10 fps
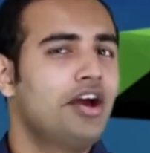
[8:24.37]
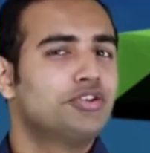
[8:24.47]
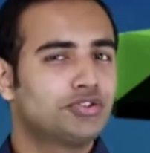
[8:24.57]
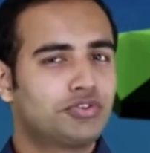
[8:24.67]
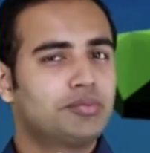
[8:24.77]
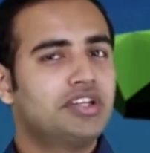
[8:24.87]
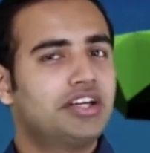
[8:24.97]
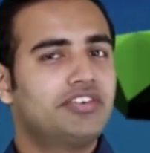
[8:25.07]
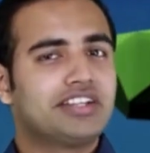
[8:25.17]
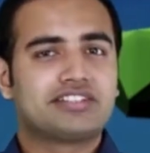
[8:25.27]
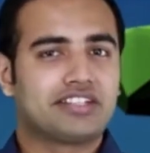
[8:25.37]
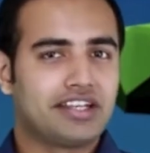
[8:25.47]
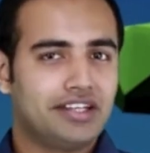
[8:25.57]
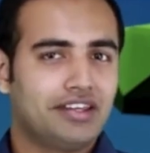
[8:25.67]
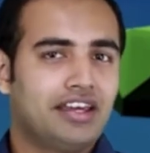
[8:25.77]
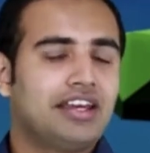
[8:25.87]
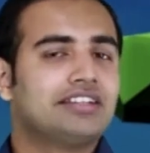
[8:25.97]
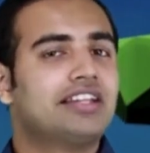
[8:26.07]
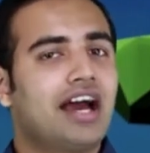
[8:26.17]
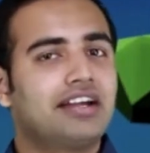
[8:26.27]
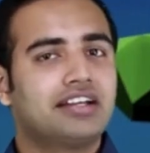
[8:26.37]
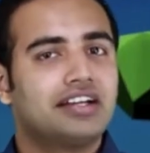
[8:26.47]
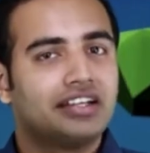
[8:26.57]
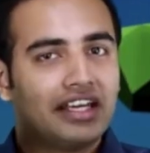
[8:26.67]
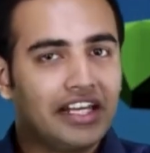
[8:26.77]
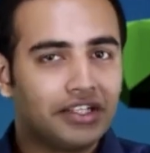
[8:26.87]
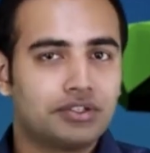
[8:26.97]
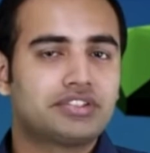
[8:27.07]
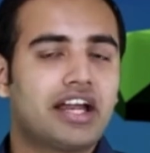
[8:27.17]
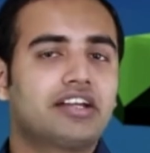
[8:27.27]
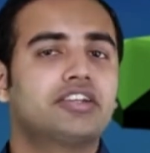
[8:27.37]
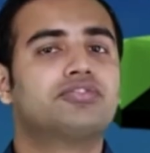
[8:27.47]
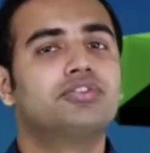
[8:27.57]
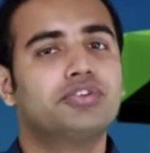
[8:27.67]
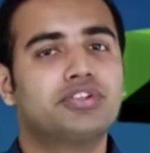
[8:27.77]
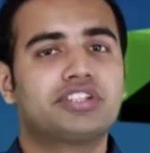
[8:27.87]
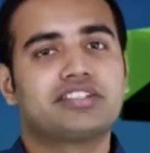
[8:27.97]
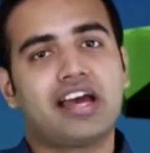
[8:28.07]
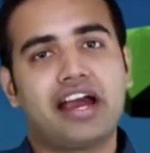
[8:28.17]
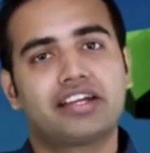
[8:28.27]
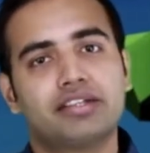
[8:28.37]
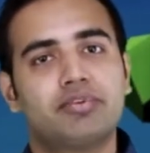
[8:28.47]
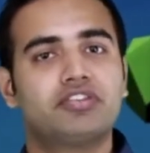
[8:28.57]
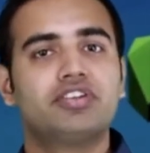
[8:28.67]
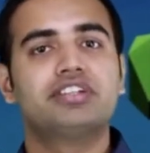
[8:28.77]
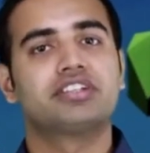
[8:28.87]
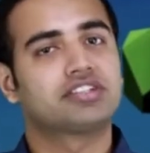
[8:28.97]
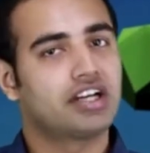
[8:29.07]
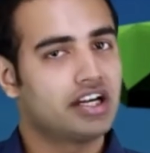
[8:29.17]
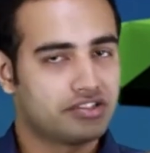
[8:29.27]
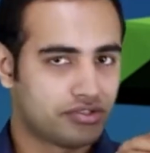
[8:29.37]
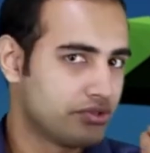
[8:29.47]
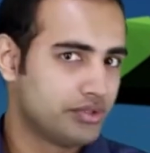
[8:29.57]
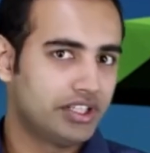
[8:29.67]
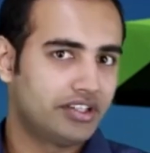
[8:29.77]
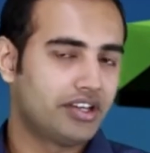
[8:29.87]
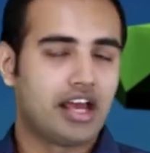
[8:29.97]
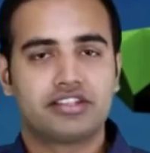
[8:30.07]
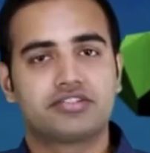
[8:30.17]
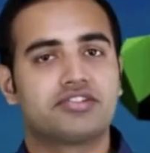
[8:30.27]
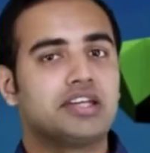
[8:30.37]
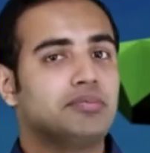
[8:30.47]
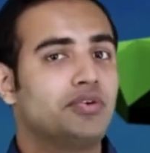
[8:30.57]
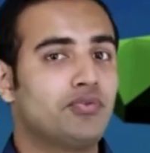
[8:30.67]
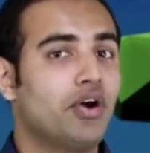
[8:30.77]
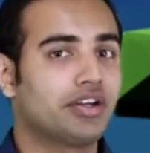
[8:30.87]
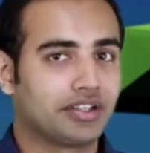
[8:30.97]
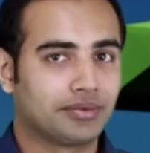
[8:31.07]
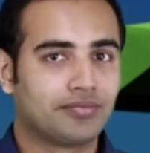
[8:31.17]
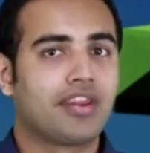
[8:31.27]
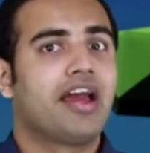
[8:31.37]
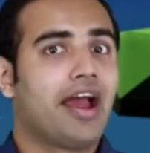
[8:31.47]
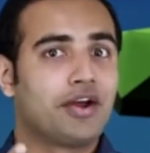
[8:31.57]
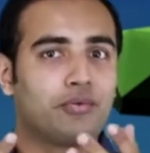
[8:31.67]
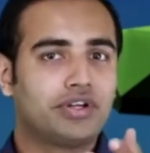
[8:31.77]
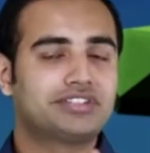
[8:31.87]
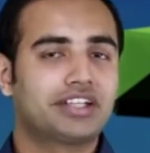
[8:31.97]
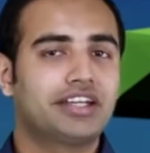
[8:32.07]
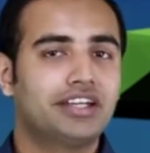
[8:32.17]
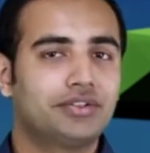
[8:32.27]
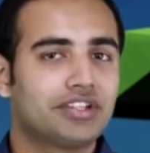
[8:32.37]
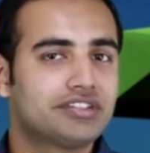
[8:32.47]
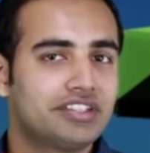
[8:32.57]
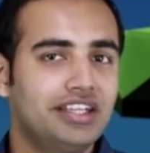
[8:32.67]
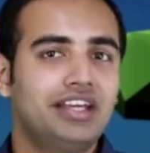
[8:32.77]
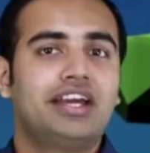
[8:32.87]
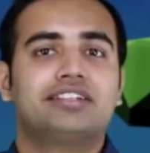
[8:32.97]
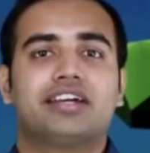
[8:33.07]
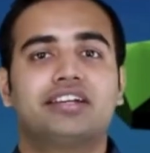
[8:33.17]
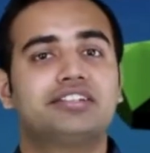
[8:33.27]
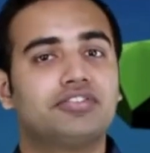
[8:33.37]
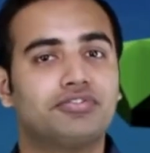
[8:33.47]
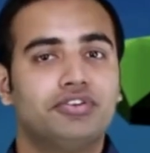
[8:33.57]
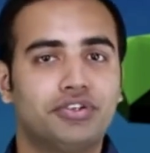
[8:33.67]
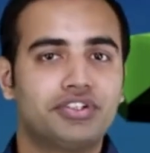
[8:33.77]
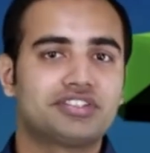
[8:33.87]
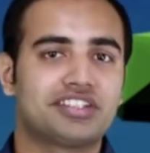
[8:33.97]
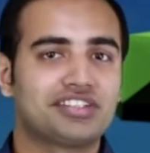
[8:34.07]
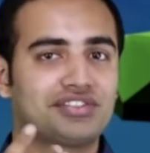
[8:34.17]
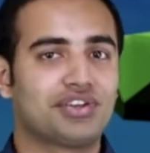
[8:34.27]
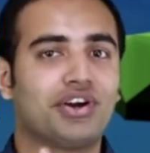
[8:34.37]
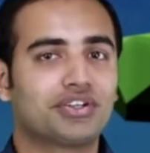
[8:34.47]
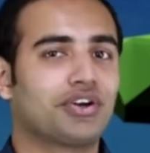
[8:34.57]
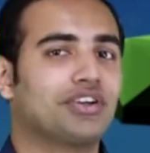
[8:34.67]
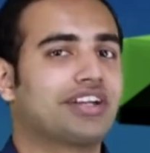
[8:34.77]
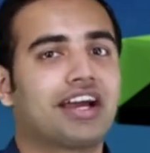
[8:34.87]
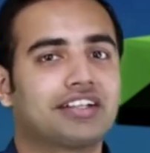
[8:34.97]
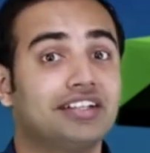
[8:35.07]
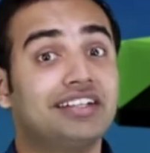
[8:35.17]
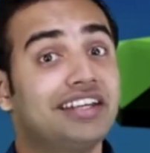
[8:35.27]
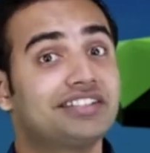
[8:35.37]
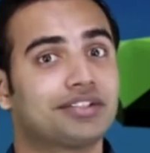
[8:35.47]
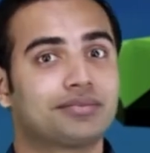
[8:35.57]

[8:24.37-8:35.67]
So from here we can say that an electrostatic force is acting between the charged ruler and the stream of water. And once again you can see that the force is non-contact in nature.